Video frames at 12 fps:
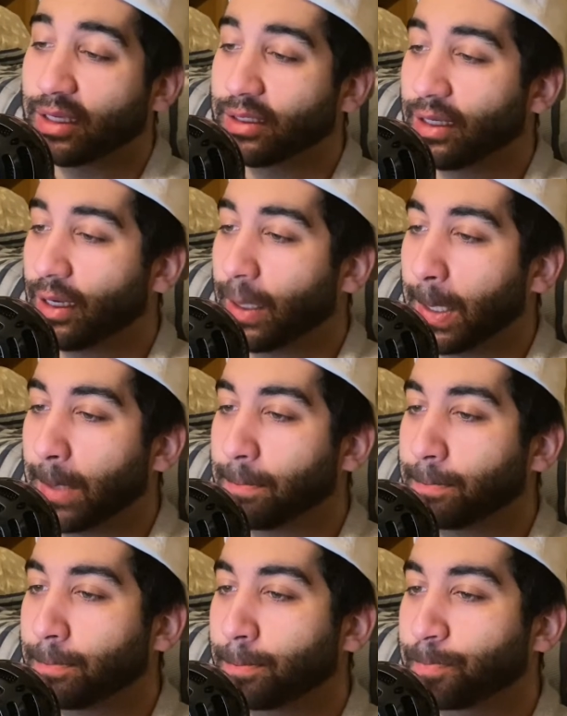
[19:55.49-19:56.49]
A
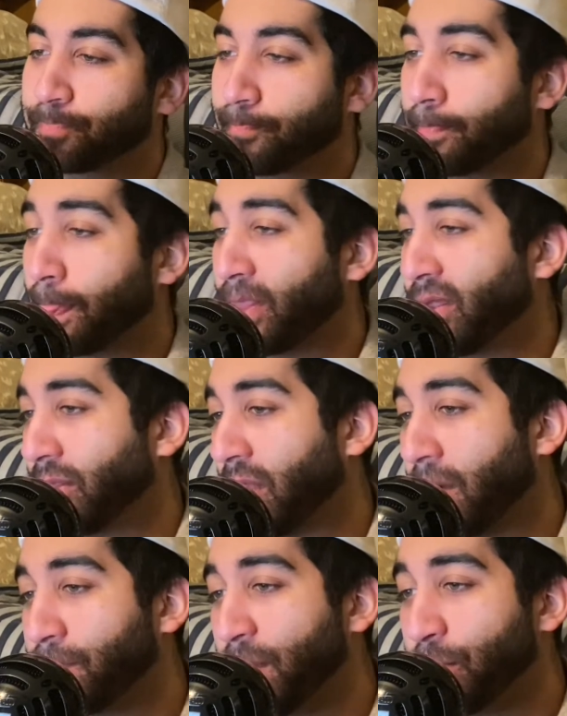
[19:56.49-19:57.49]
lot of
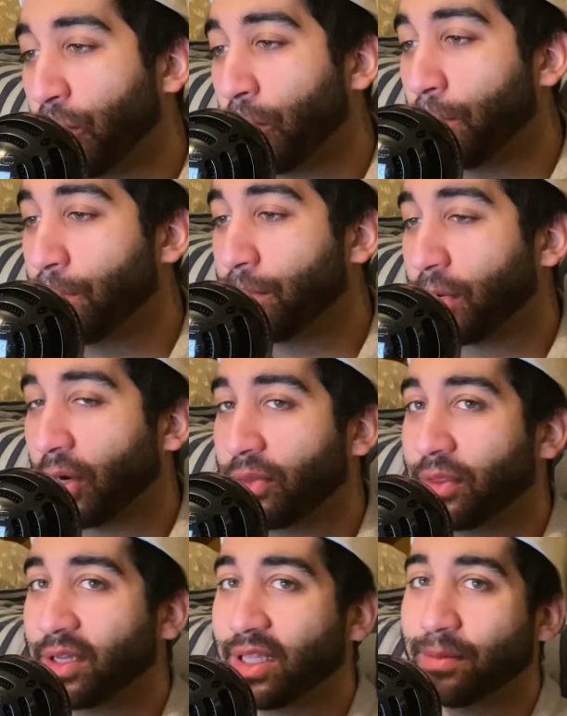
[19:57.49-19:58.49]
people are
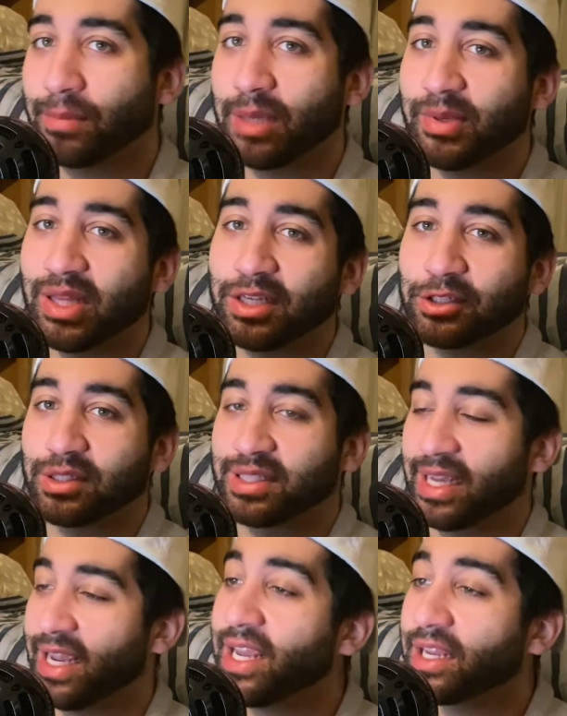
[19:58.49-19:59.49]
thinking maybe they should
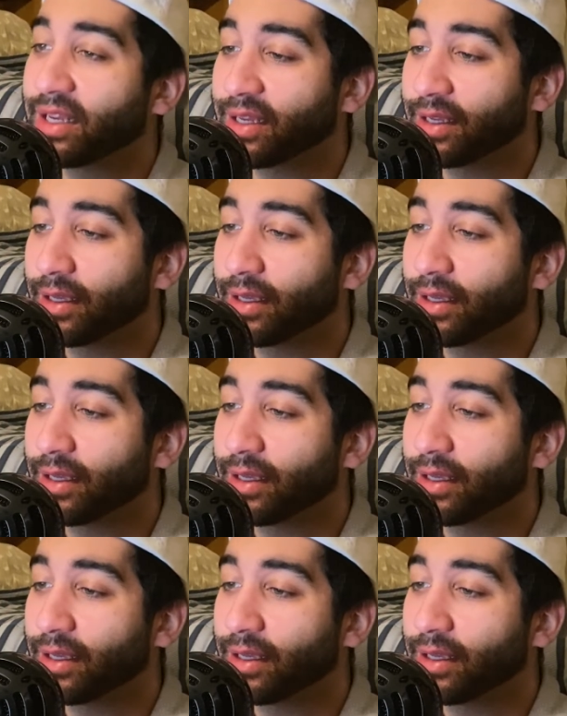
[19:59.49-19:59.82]
tank,